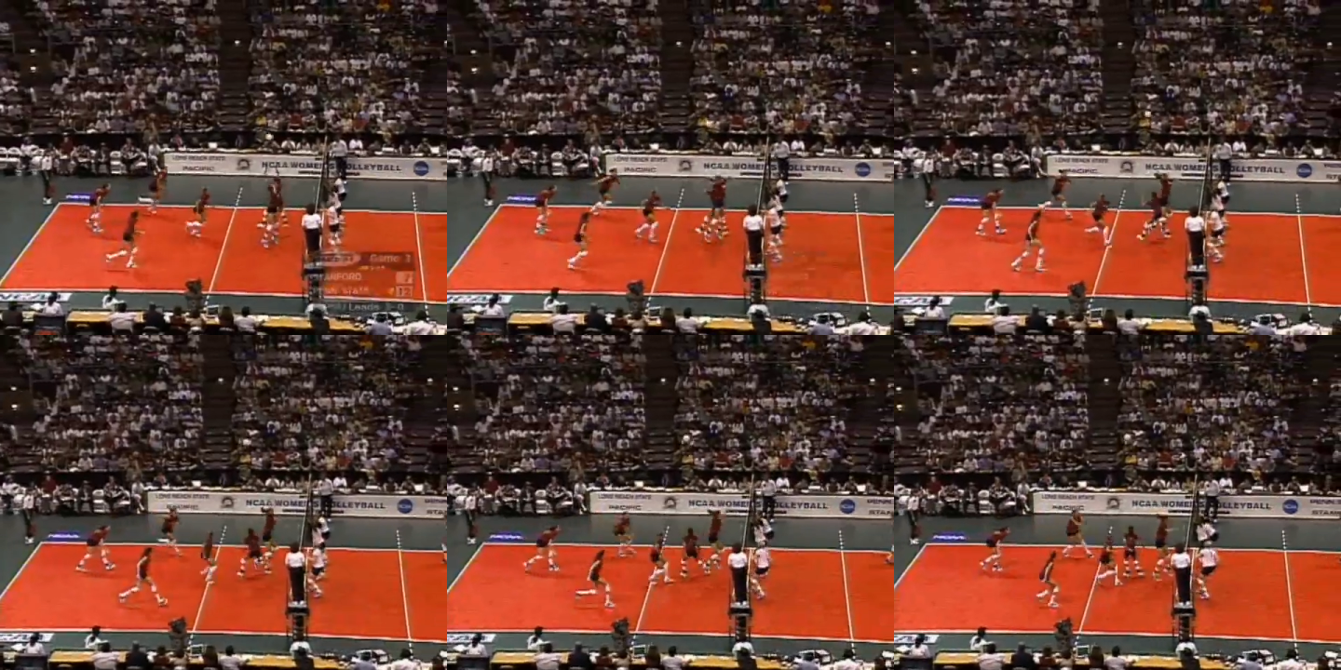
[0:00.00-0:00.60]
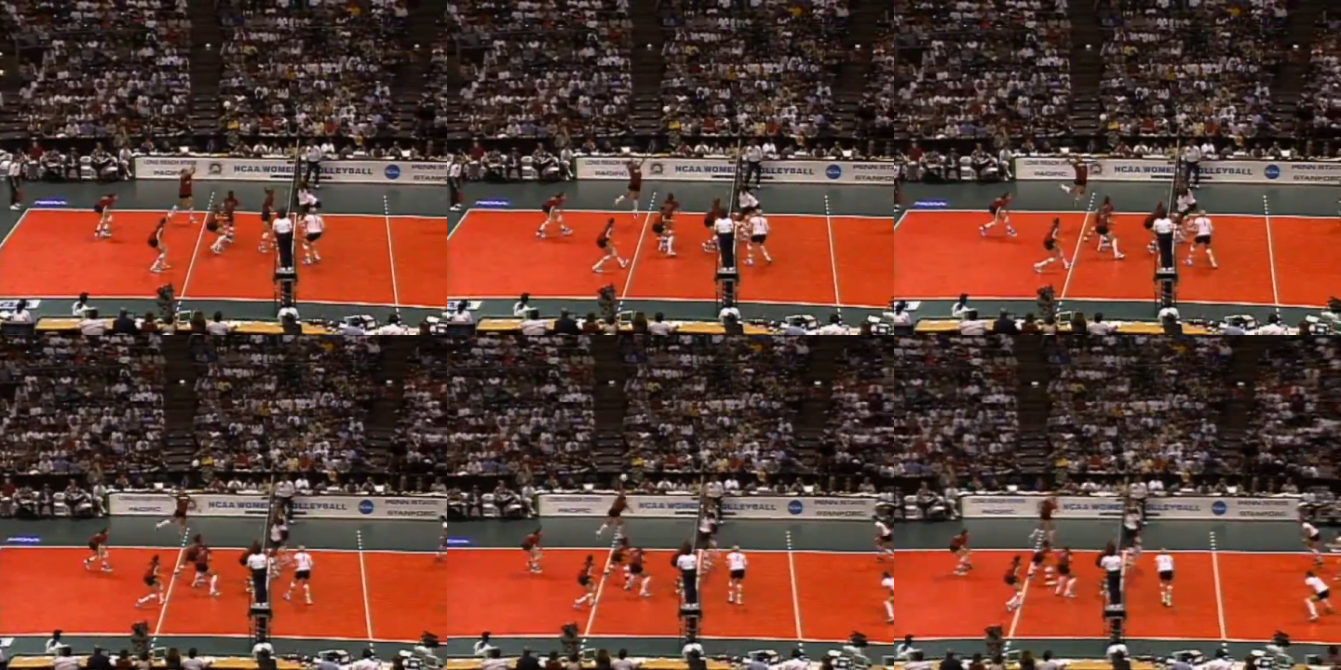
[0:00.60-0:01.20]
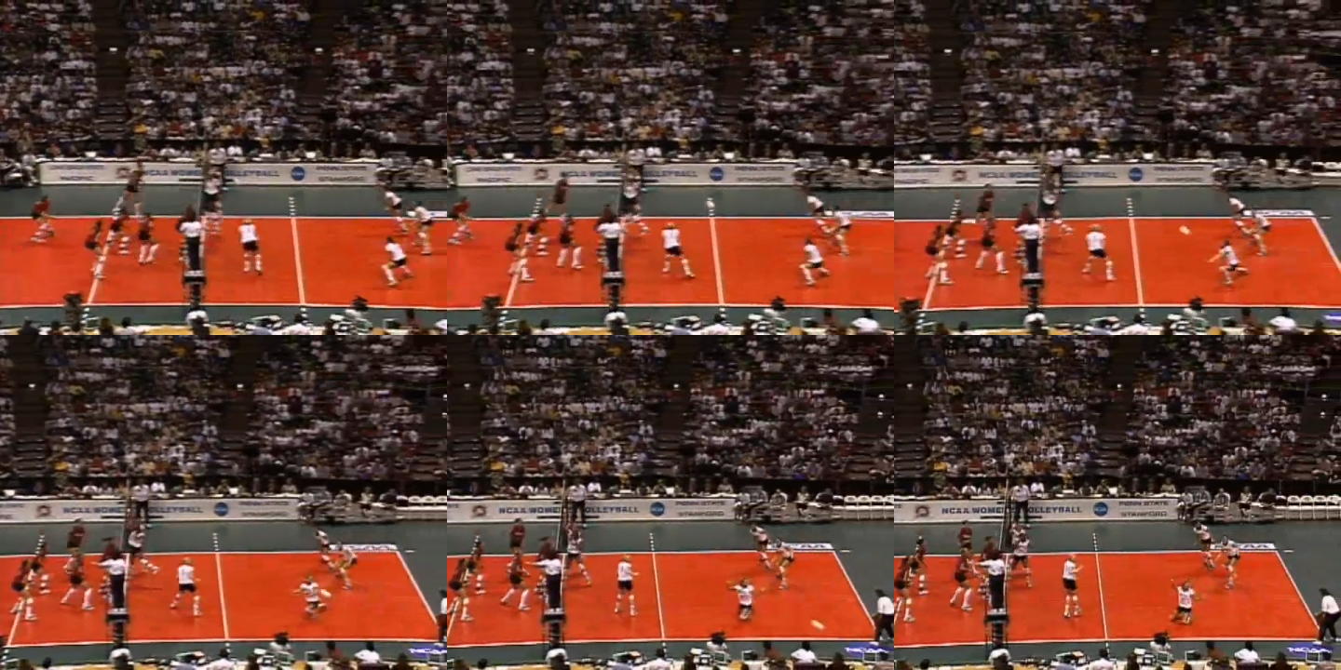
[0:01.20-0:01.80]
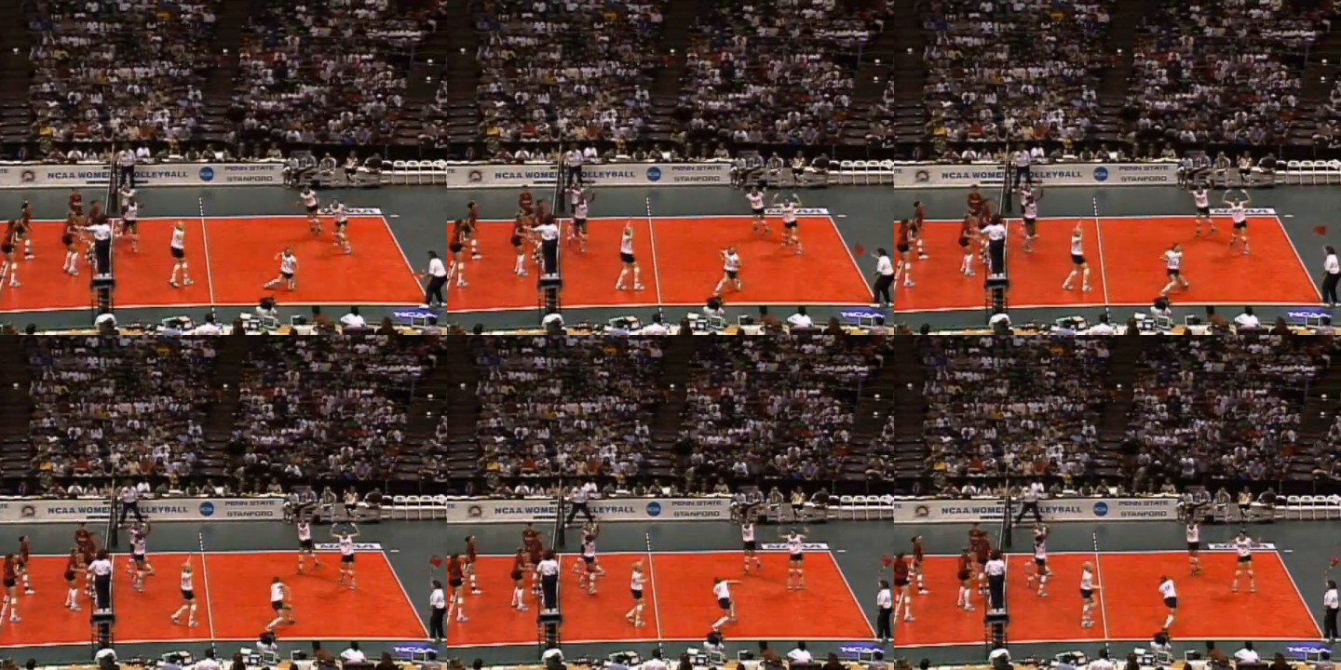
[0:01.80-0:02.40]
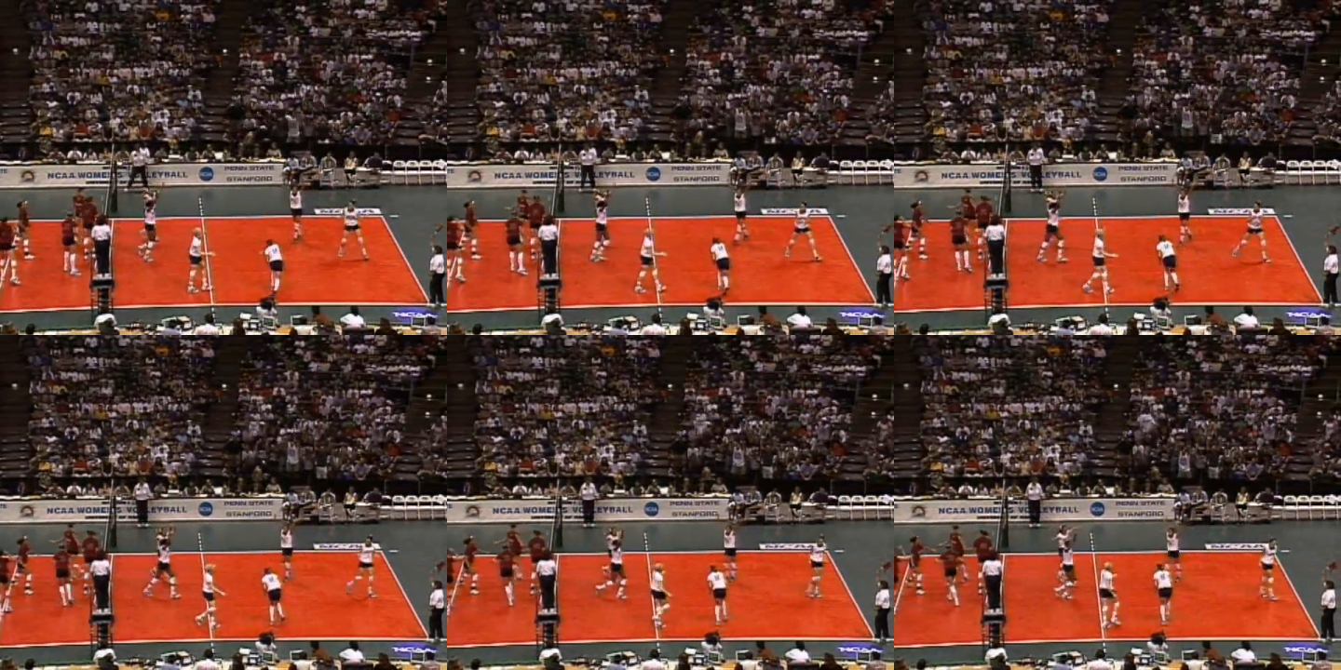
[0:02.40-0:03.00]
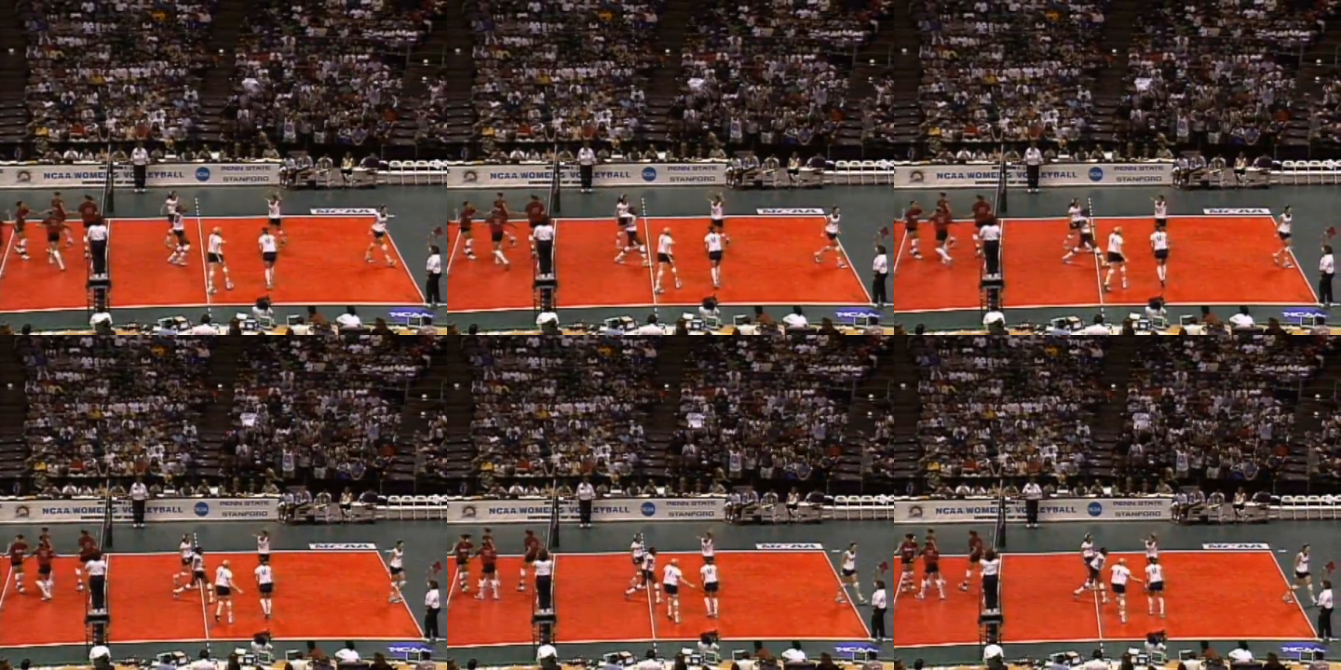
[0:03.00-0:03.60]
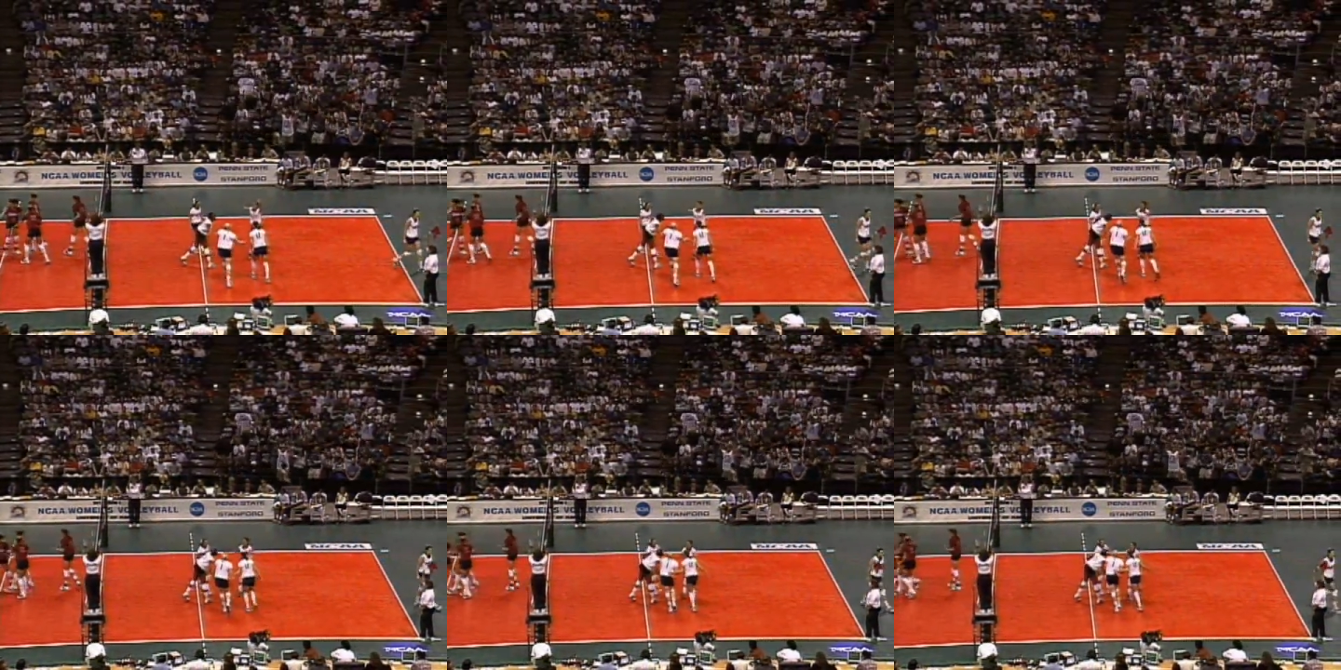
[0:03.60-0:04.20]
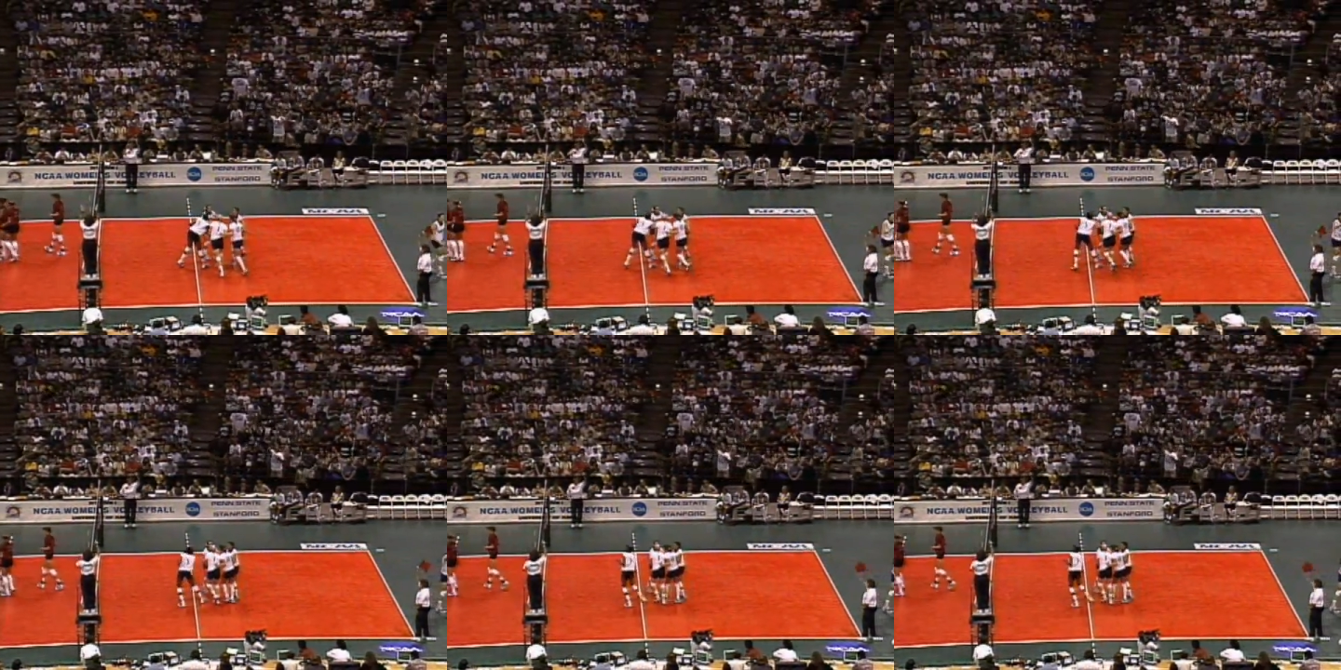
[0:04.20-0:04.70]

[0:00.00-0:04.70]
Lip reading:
No face is visible, so there are no lips to read.